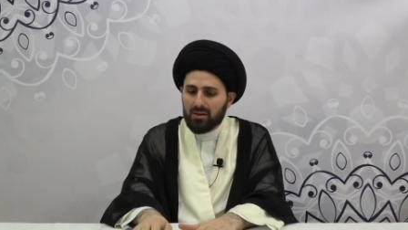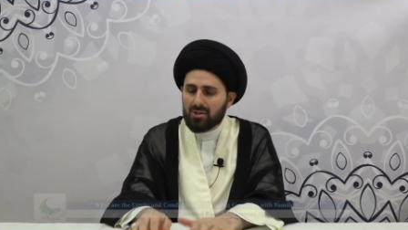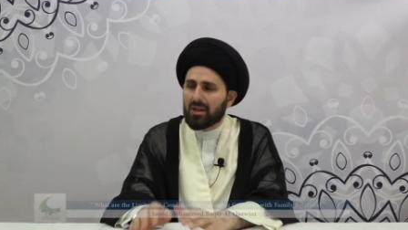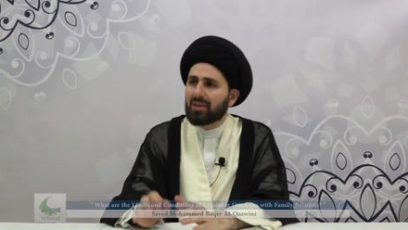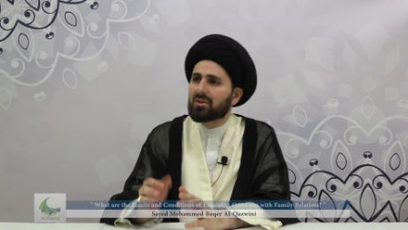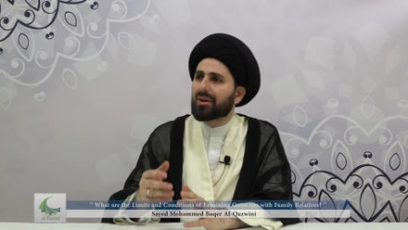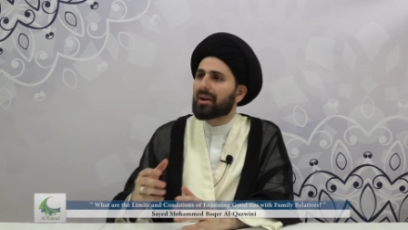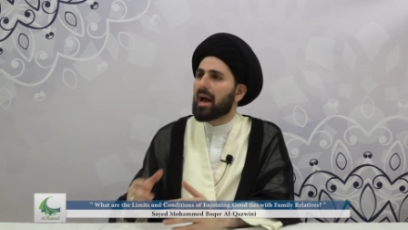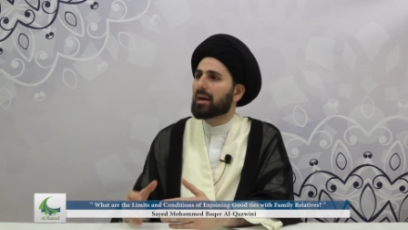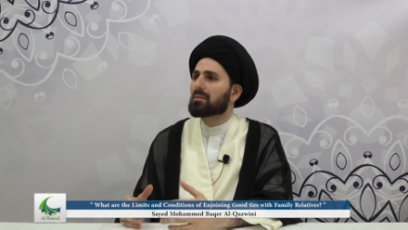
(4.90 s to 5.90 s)
Silatul
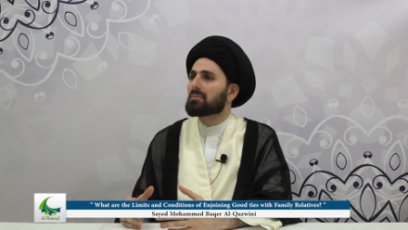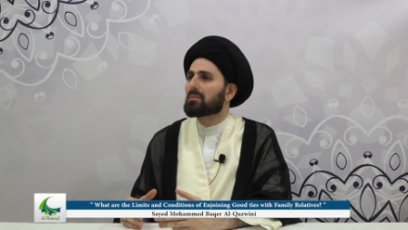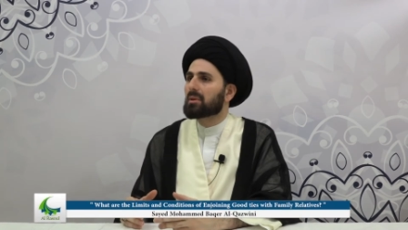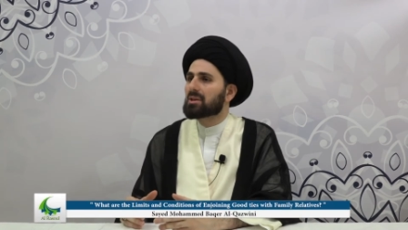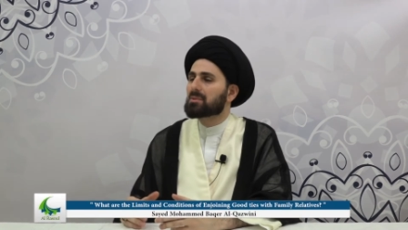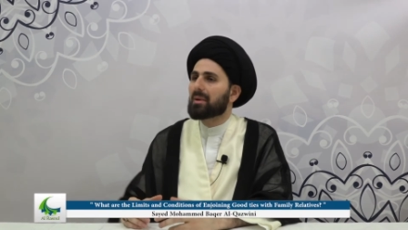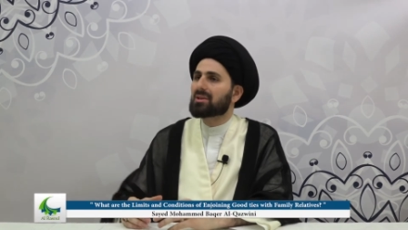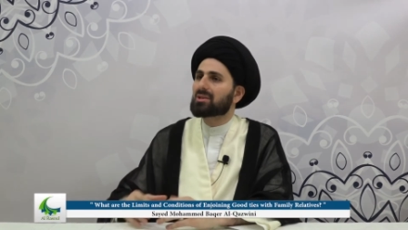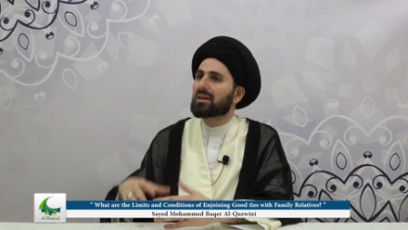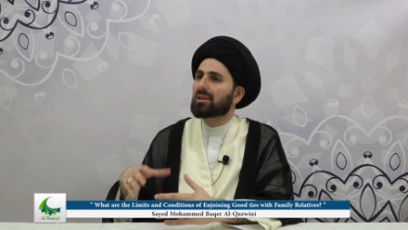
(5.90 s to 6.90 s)
Rahim is
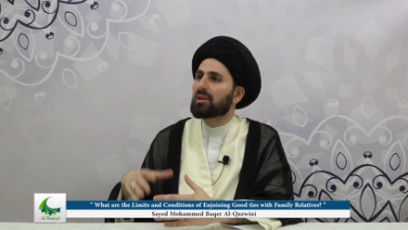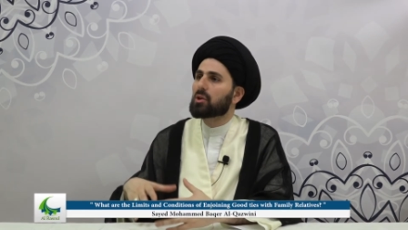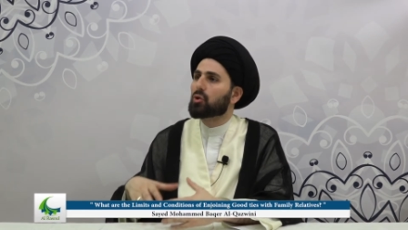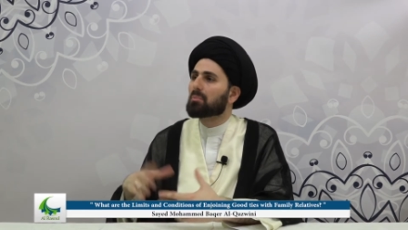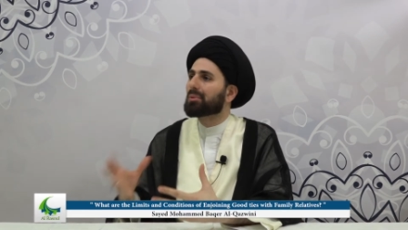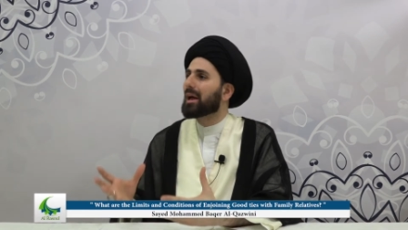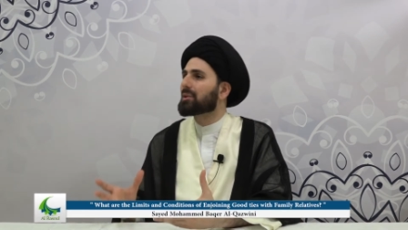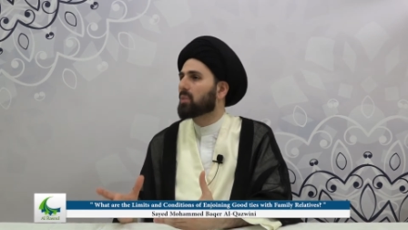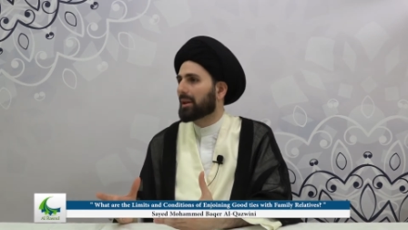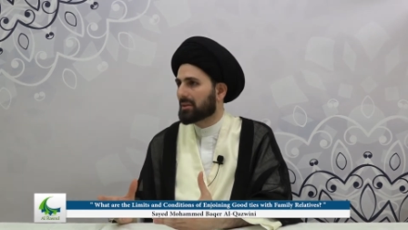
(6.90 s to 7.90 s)
basically your
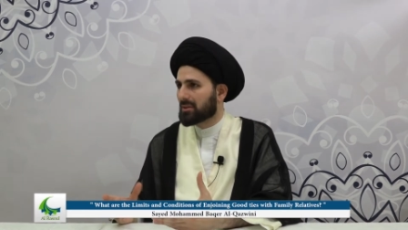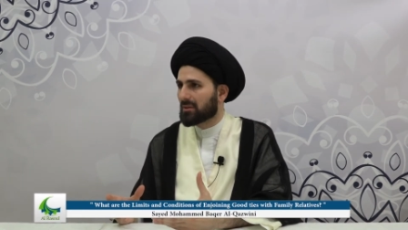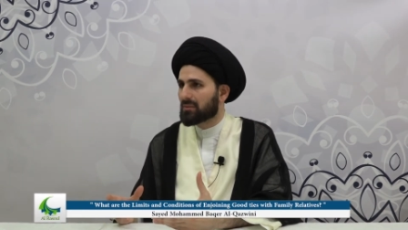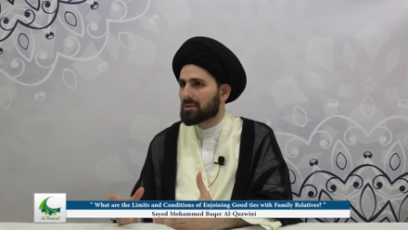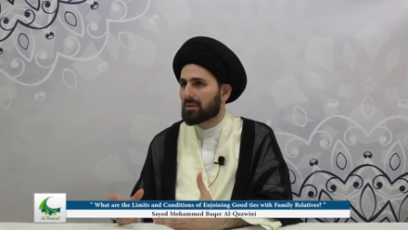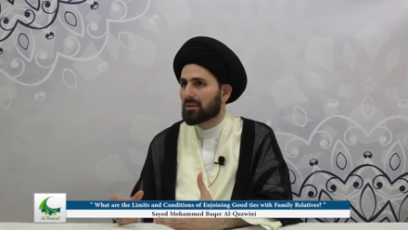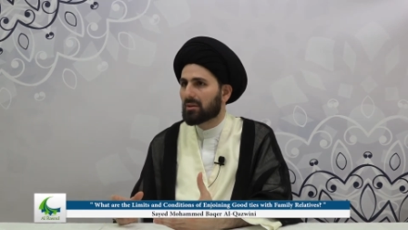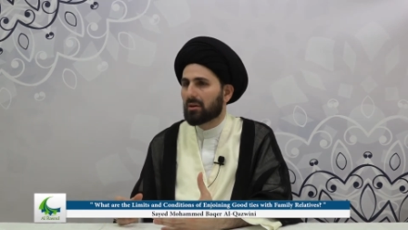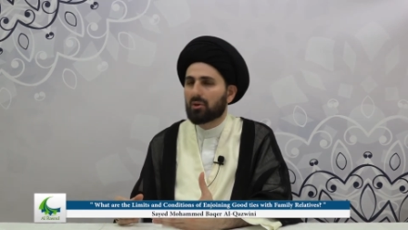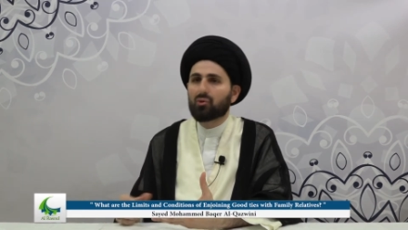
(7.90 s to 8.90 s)
blood relatives,
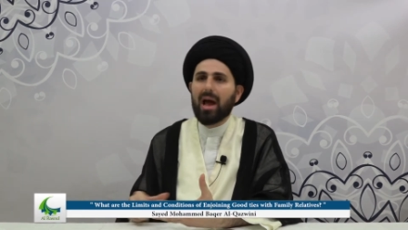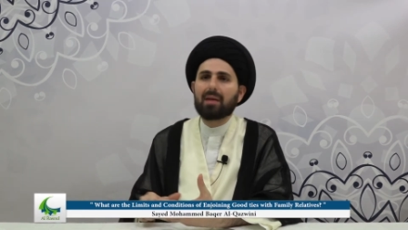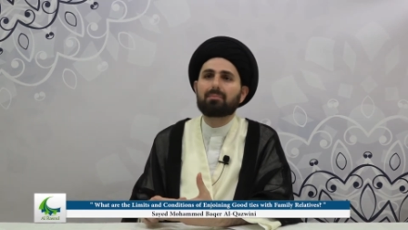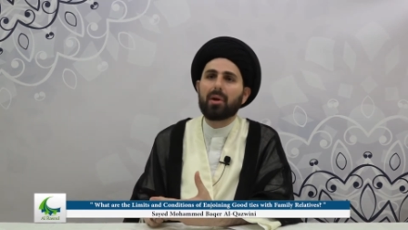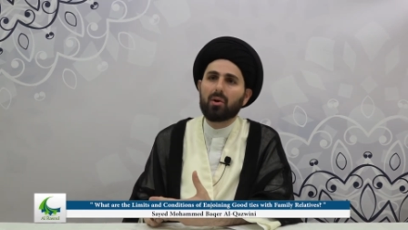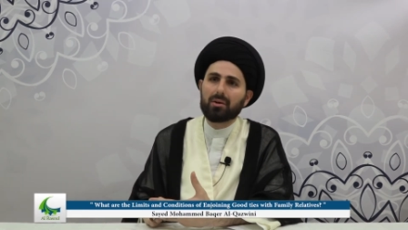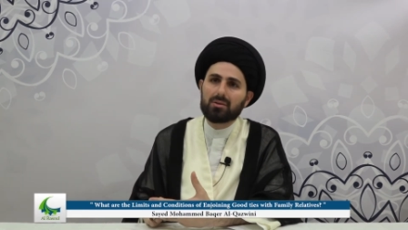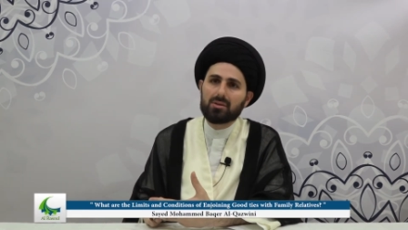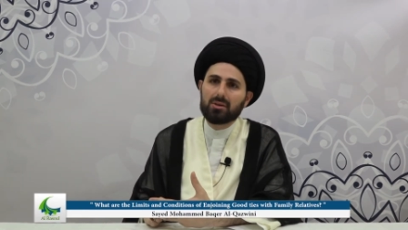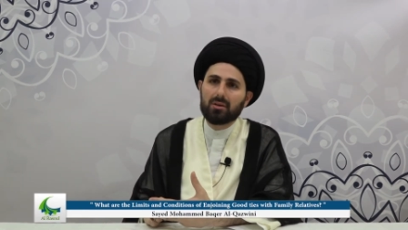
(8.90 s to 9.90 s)

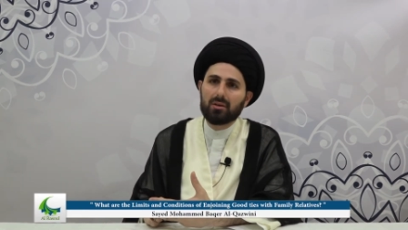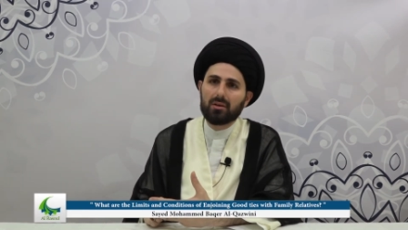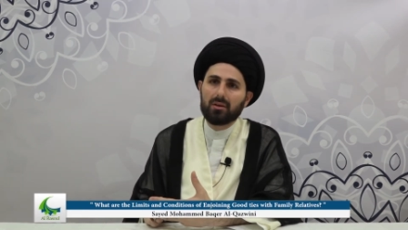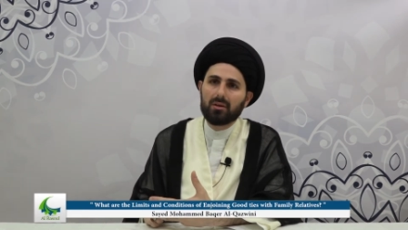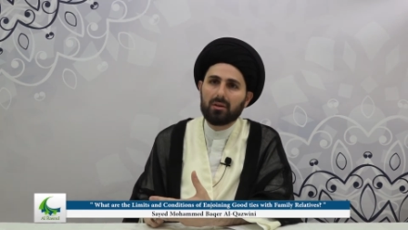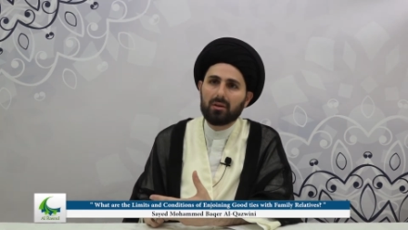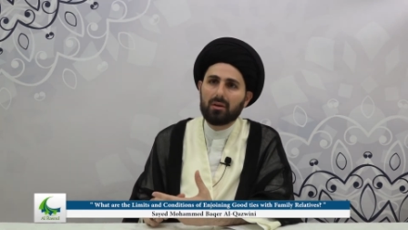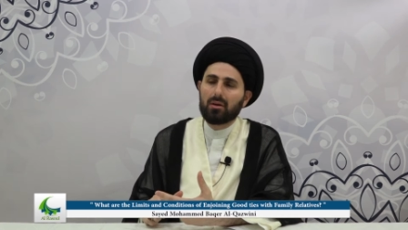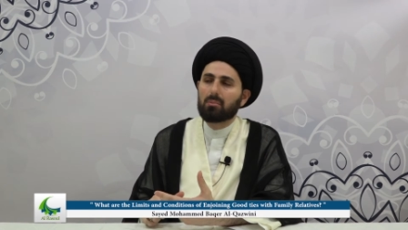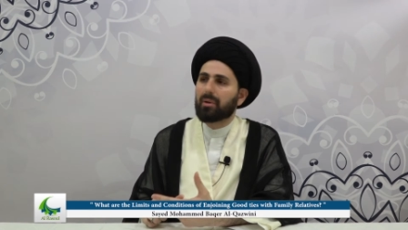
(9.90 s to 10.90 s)
grandparents,
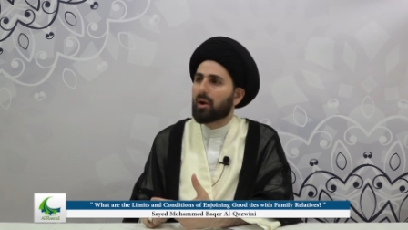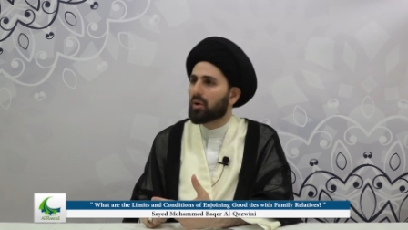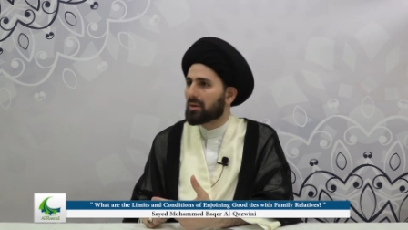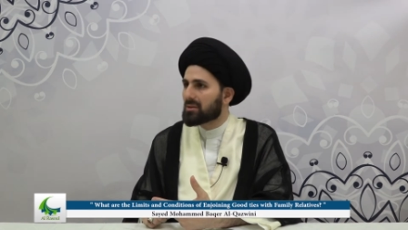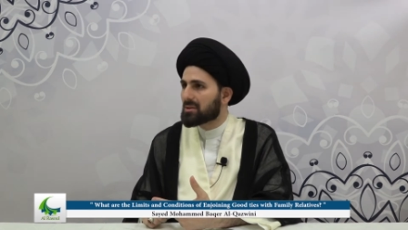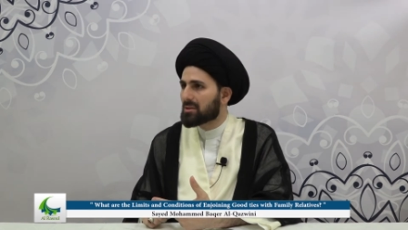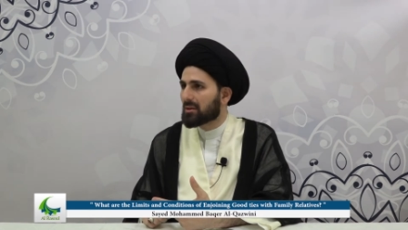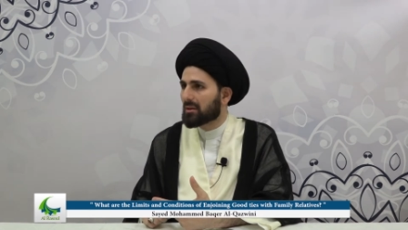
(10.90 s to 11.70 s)
parents.